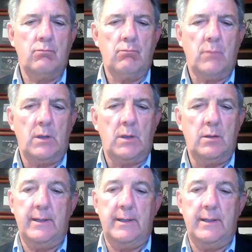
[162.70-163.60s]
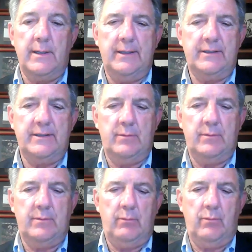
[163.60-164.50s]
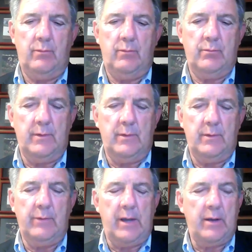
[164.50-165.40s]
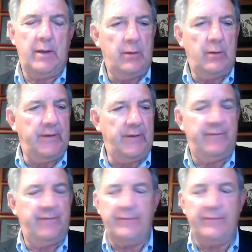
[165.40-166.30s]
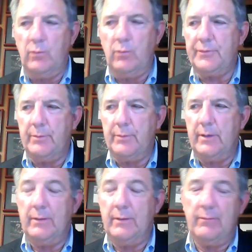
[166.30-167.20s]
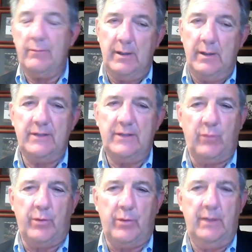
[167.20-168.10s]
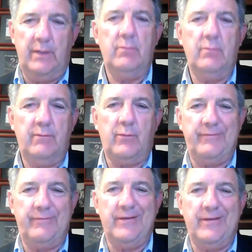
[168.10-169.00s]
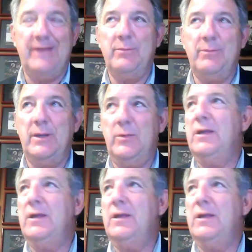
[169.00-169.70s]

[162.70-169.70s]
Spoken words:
Yeah, at least, I don't think 50, Walter, but I've been at least 40, 45 maybe.